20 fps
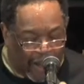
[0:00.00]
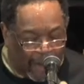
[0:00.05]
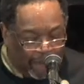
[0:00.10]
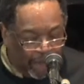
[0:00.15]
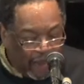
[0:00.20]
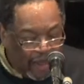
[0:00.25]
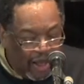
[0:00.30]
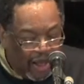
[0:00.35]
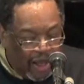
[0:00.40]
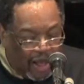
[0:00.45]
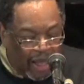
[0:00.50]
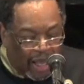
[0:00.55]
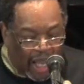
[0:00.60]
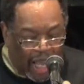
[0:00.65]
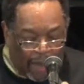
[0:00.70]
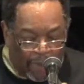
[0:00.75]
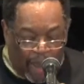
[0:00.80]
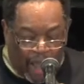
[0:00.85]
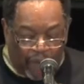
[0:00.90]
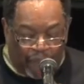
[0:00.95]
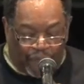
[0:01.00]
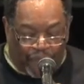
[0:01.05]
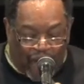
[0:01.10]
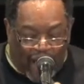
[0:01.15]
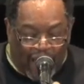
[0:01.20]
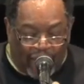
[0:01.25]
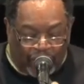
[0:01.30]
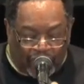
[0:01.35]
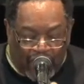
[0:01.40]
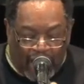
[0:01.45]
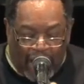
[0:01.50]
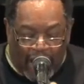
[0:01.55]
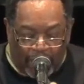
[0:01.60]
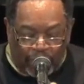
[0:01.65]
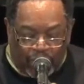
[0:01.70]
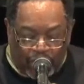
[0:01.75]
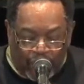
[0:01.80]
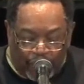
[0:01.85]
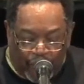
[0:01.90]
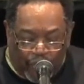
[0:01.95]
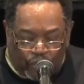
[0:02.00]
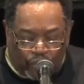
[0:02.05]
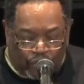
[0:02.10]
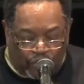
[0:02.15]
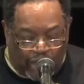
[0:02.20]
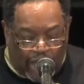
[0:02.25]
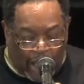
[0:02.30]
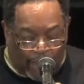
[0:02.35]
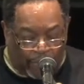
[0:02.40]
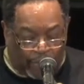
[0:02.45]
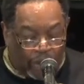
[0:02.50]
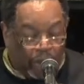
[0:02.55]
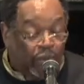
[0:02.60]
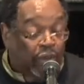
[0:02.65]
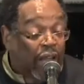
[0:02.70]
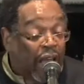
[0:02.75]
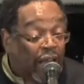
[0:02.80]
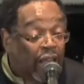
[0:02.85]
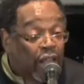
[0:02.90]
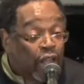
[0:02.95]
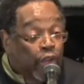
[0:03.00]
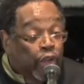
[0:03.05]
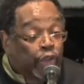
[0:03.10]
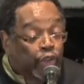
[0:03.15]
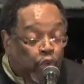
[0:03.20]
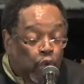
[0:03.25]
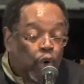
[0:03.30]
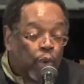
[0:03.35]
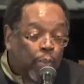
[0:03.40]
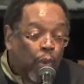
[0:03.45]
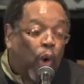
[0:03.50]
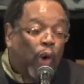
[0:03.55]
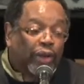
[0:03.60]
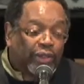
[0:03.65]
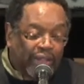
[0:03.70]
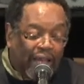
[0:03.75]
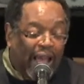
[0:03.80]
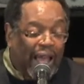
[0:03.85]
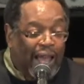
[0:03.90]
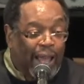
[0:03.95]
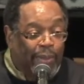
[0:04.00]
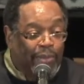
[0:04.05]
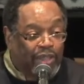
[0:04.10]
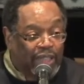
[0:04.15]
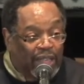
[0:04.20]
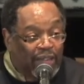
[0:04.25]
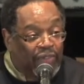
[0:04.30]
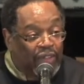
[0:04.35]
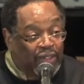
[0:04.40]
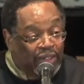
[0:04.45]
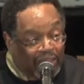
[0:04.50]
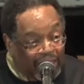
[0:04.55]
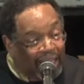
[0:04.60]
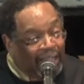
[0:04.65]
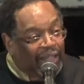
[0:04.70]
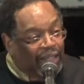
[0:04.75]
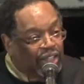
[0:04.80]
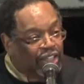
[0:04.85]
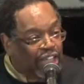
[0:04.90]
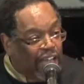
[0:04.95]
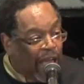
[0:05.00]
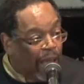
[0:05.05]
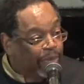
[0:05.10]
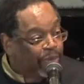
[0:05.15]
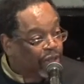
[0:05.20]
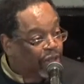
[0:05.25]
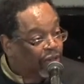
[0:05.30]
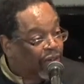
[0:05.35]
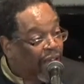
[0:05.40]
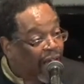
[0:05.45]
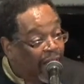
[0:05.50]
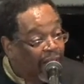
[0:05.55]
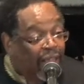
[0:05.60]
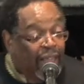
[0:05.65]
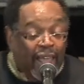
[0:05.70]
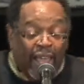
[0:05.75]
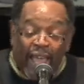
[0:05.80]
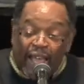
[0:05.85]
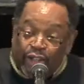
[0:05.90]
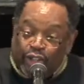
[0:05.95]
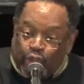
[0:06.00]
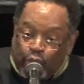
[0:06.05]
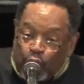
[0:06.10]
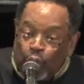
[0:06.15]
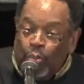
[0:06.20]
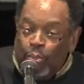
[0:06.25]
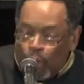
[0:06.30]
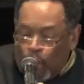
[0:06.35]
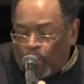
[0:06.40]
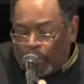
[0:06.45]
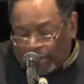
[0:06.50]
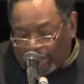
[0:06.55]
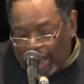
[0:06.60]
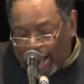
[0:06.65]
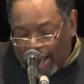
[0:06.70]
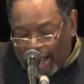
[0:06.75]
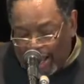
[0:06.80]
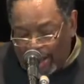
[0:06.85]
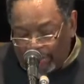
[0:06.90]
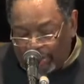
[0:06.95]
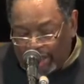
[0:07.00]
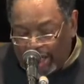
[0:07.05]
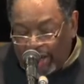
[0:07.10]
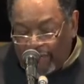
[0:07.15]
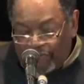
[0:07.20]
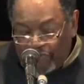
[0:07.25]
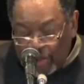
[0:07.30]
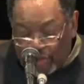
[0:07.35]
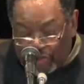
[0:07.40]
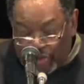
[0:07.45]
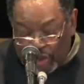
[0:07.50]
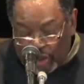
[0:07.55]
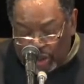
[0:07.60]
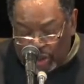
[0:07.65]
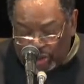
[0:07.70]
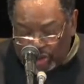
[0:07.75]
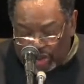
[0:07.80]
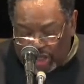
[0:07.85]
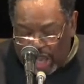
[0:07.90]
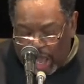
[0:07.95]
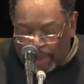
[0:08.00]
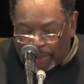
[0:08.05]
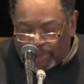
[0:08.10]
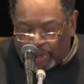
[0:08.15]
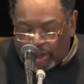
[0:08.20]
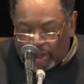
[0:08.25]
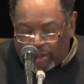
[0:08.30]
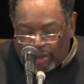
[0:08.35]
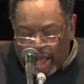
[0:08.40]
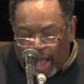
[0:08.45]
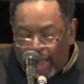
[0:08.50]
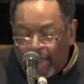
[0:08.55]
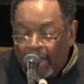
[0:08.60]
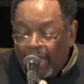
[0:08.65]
Amen. Five times in the first chapter, two more times in the second chapter, and two more times in the third chapter.